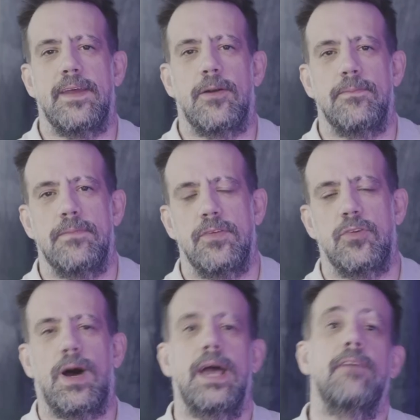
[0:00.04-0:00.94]
there.
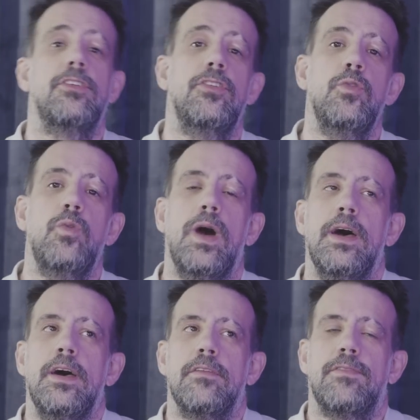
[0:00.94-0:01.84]
So I have two
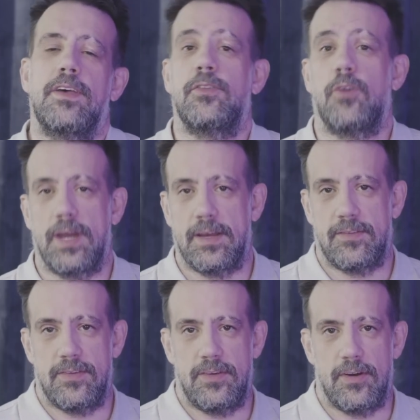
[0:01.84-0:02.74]
festival gigs
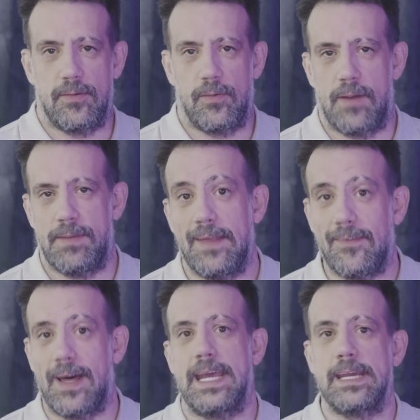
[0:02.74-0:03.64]
this year where I'm
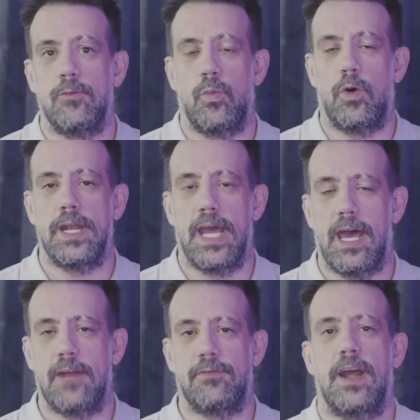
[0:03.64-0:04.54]
headlining. One
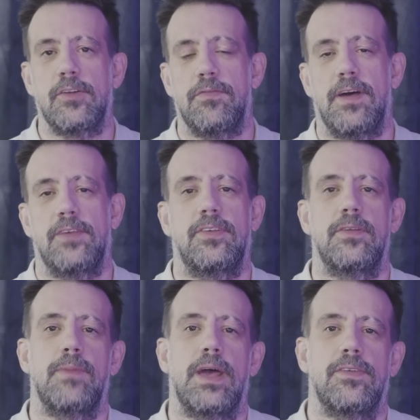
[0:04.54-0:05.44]
at Fractal Fest
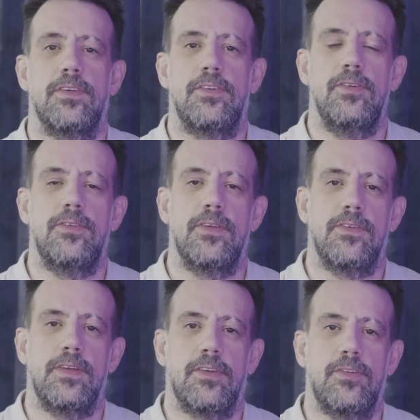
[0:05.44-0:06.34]
in
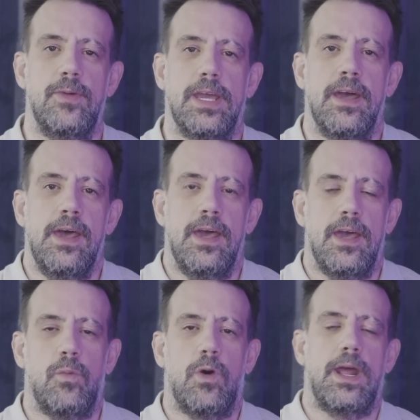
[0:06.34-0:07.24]
Massachusetts next week,
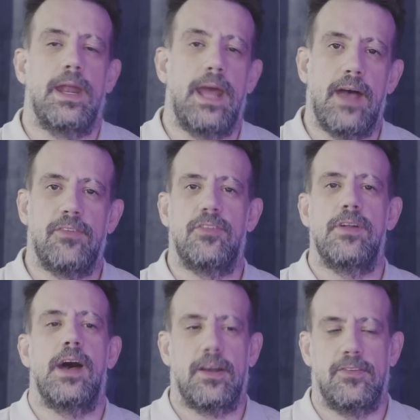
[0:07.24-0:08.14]
and one at
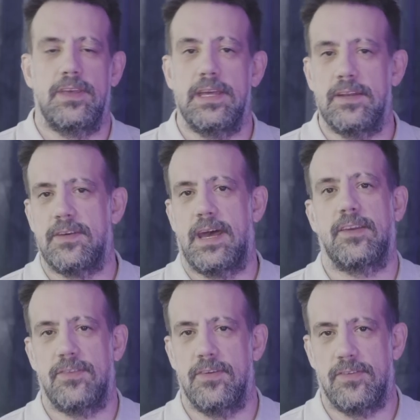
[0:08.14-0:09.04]
Astronax in
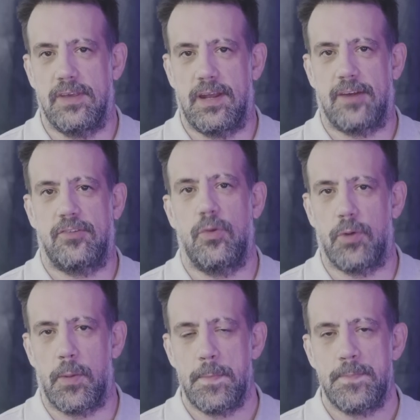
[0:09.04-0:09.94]
Texas in
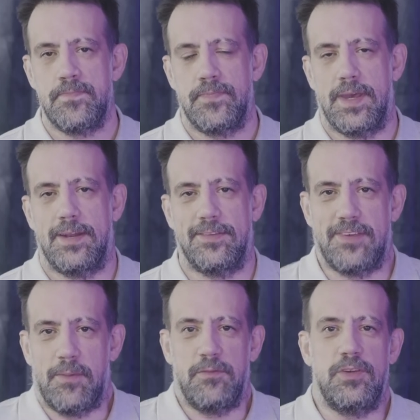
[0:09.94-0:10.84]
October. And as
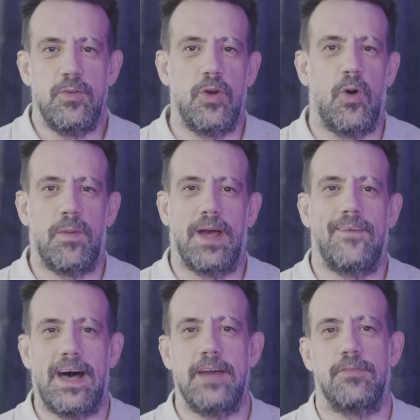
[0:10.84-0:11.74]
some of you know, my
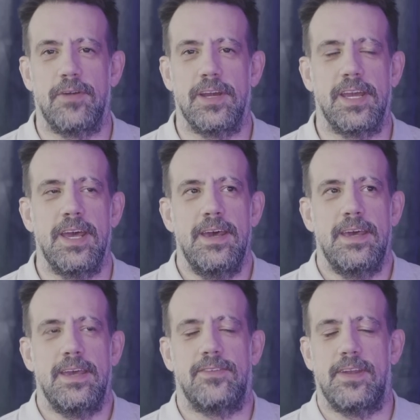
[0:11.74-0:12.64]
live rig
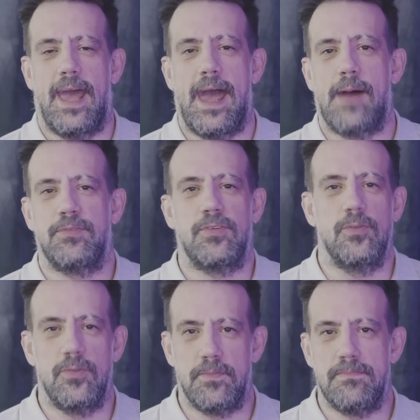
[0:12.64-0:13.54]
is an
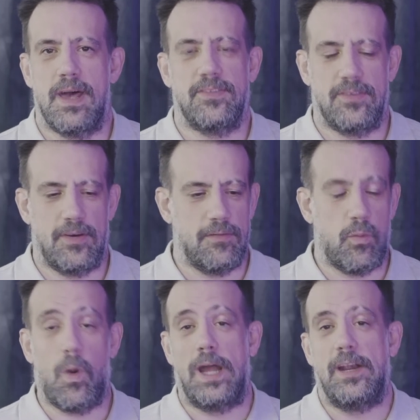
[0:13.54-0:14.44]
absolute mess of
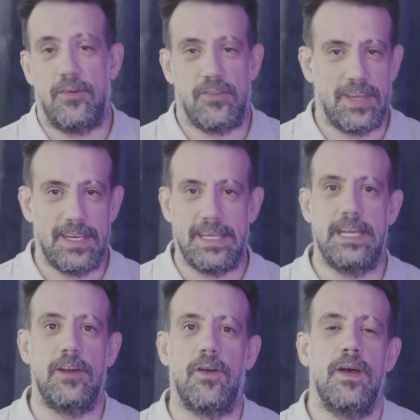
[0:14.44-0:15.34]
wires and
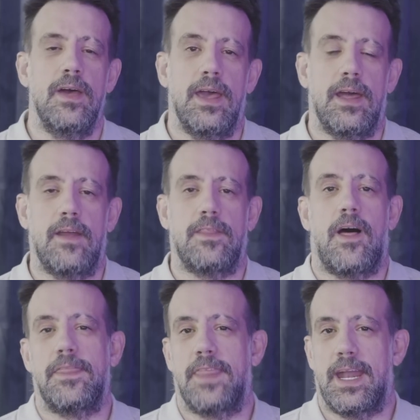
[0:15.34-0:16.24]
gear, and I
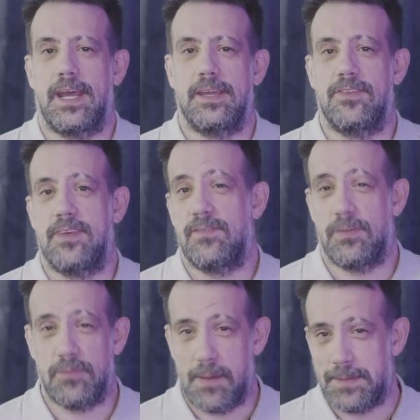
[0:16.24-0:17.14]
thought that I could save
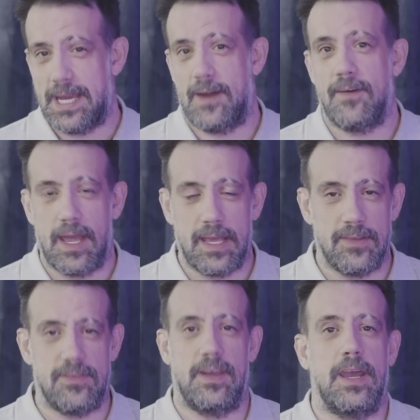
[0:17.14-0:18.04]
some time carrying
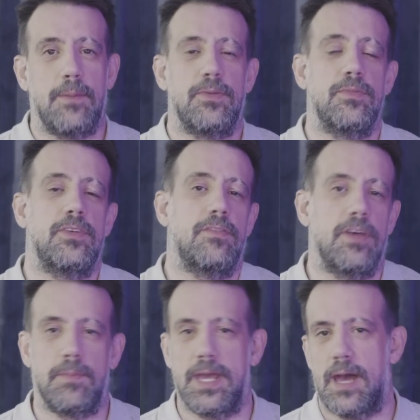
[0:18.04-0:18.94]
and setting up some stuff
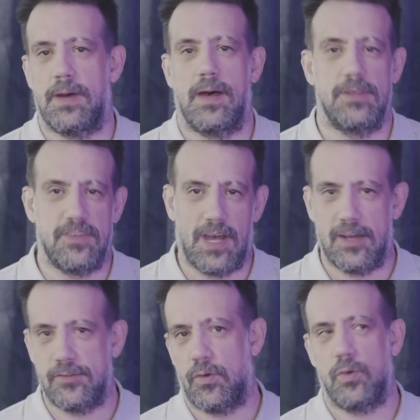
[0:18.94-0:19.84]
like my Yamaha
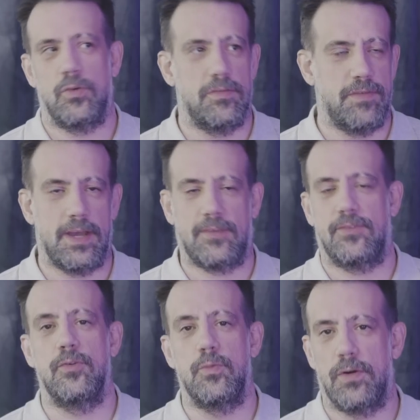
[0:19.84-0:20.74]
montage, vocal effects,
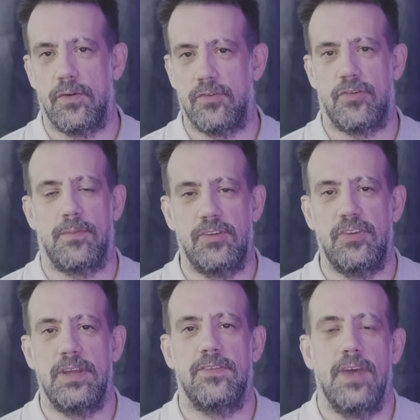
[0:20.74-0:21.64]
loopers, drum
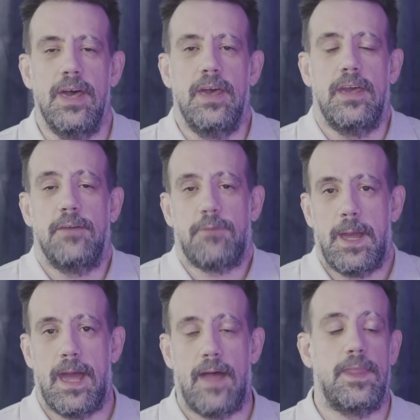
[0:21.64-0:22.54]
machines, if I
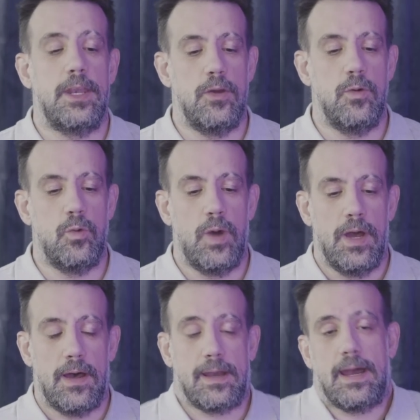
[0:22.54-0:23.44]
had the new
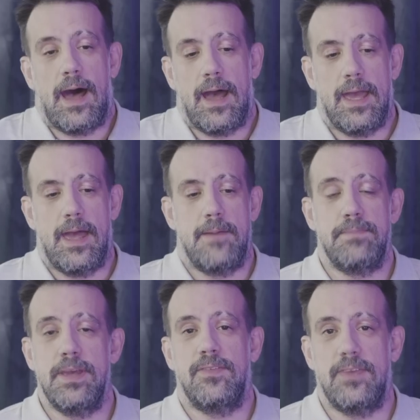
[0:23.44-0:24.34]
Akai
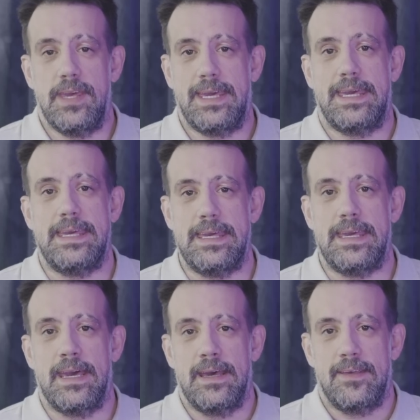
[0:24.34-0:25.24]
MPC
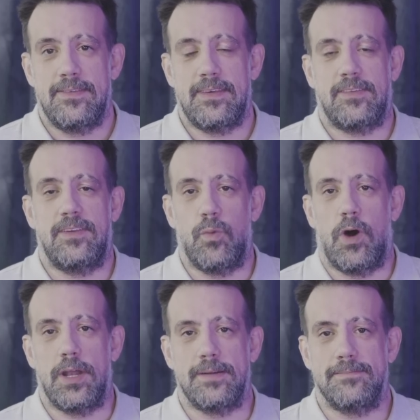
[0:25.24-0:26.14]
Key
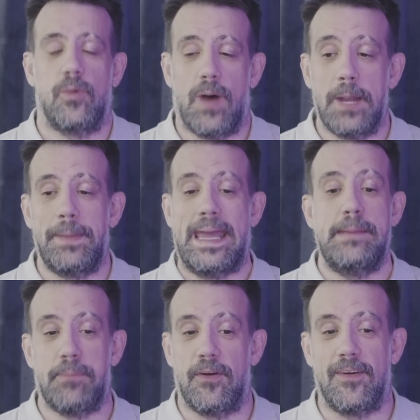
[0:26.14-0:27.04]
61. So on
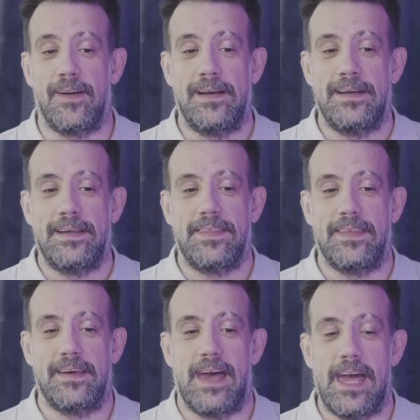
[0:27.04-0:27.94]
paper,
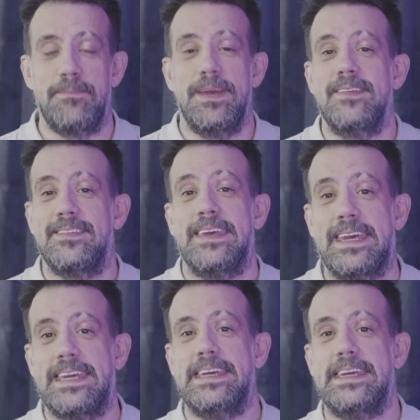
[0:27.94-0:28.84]
the MPC
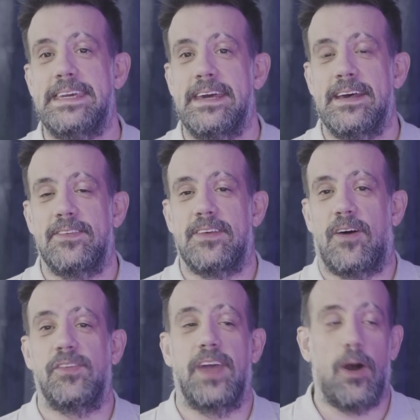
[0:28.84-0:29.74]
Key
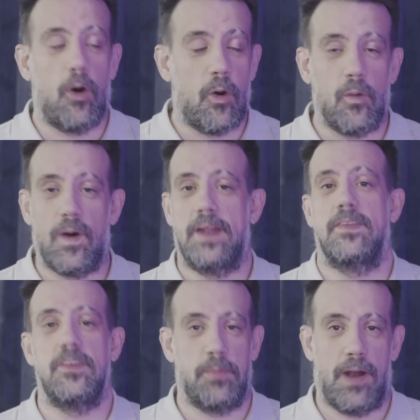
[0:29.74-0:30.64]
solves a whole lot of
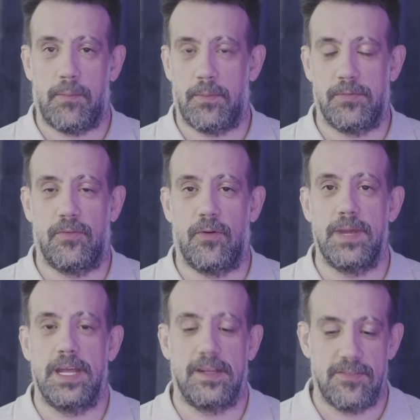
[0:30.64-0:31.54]
these problems for
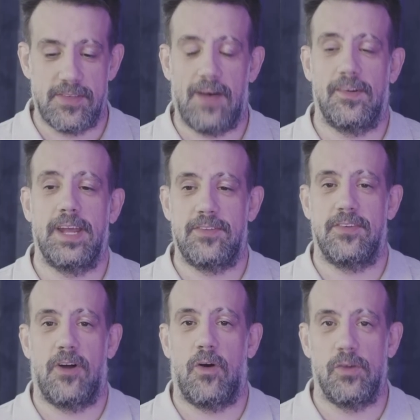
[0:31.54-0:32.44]
me and consolidates
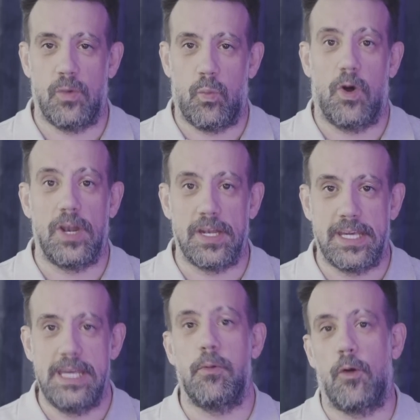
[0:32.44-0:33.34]
it all into one
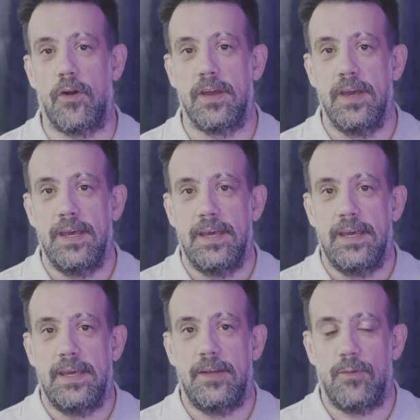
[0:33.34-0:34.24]
keyboard.
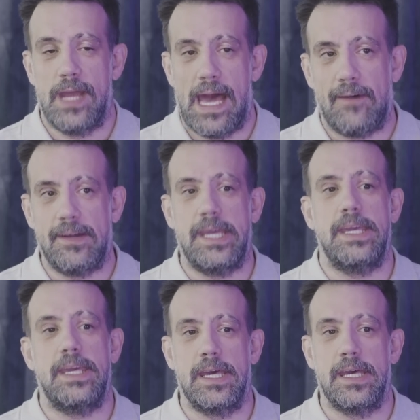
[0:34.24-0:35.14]
In reality,